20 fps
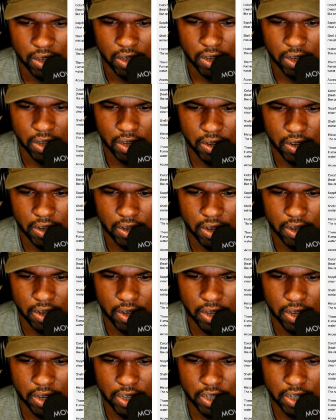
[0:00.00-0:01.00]
In
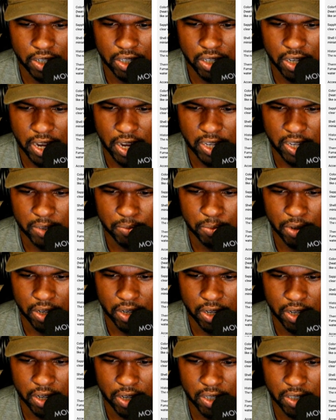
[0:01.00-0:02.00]
addition to the hot spring
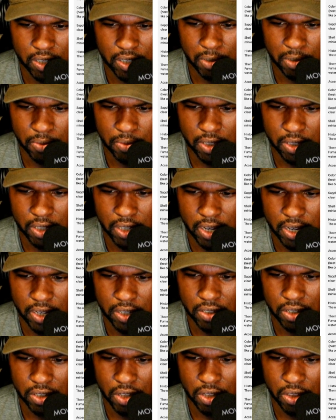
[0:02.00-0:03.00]
geyser, Bismarck
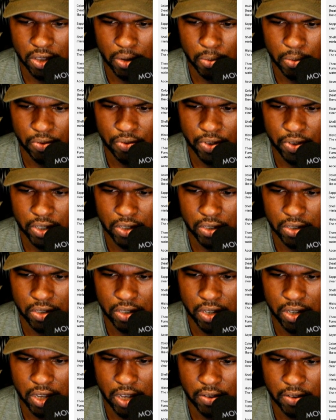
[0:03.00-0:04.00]
stains thermal features
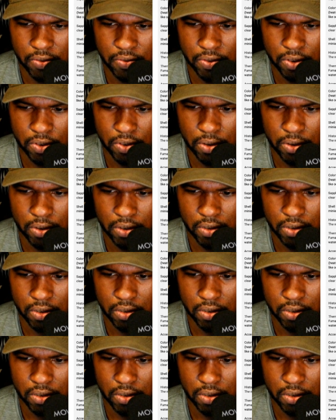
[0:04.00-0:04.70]
like for